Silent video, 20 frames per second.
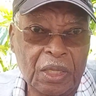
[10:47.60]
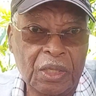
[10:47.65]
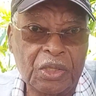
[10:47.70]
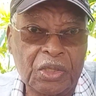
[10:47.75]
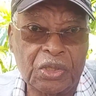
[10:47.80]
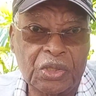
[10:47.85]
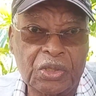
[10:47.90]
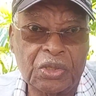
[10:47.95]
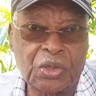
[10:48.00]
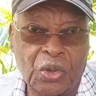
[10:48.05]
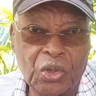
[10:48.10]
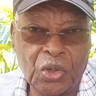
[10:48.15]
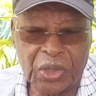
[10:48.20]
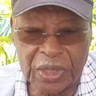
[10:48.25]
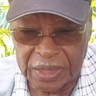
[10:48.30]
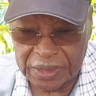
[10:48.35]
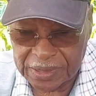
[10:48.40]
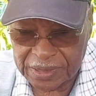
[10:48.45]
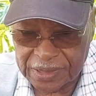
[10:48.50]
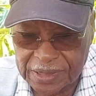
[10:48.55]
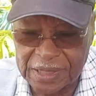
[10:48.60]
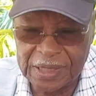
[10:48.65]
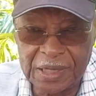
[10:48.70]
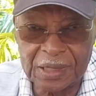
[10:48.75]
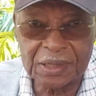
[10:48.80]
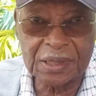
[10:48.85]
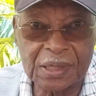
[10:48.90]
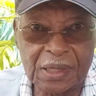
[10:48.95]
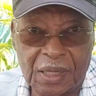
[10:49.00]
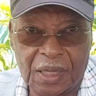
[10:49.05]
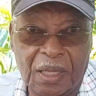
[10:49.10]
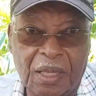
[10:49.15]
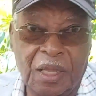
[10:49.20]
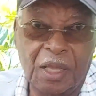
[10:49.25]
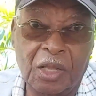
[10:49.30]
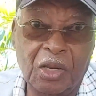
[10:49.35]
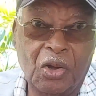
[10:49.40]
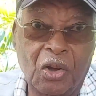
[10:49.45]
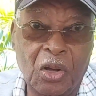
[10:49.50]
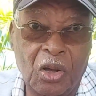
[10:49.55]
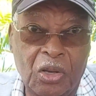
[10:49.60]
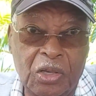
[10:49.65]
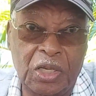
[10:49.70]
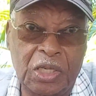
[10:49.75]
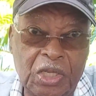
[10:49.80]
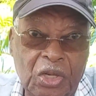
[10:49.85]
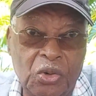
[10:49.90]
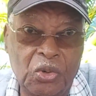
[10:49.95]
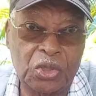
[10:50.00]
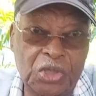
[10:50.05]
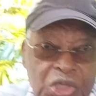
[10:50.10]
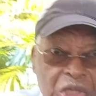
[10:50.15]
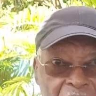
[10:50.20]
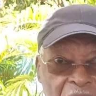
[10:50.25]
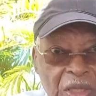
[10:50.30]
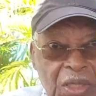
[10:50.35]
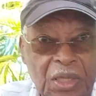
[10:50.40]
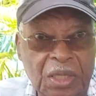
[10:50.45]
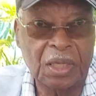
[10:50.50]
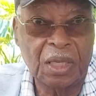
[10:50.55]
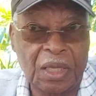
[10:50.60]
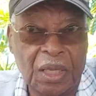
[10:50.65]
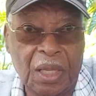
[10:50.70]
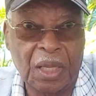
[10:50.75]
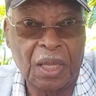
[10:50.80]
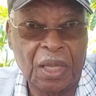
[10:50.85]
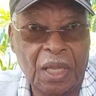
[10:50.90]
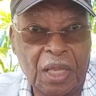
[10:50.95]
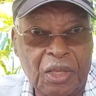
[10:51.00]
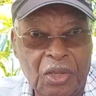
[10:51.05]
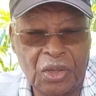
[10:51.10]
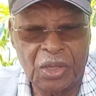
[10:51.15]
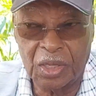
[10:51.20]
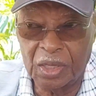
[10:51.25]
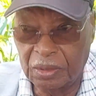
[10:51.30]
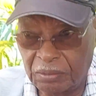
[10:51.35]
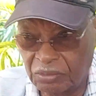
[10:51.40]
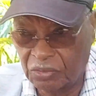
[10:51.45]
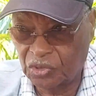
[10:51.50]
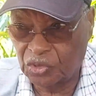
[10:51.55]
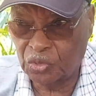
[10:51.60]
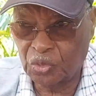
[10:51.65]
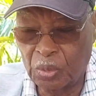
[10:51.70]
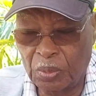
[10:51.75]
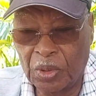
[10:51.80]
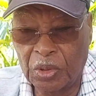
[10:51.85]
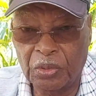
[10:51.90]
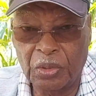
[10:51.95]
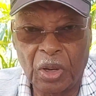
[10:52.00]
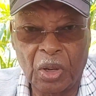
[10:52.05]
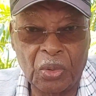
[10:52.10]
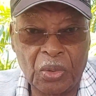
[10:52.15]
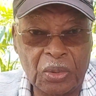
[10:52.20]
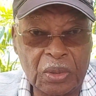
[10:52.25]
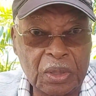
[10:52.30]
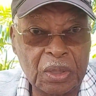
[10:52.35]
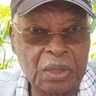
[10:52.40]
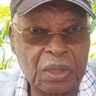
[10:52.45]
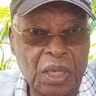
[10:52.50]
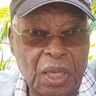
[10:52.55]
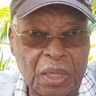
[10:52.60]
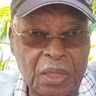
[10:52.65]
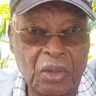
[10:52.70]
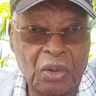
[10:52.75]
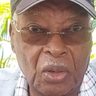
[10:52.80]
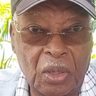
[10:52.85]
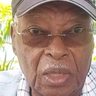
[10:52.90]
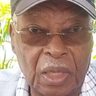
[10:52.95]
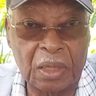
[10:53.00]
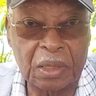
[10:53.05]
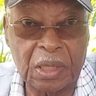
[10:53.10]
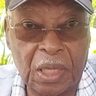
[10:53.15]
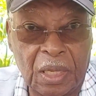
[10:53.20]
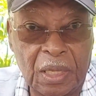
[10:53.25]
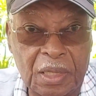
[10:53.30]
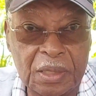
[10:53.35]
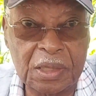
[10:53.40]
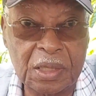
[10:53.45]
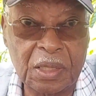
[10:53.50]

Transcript: So you can see it, under the ocean. And you can swim around it and all that kind of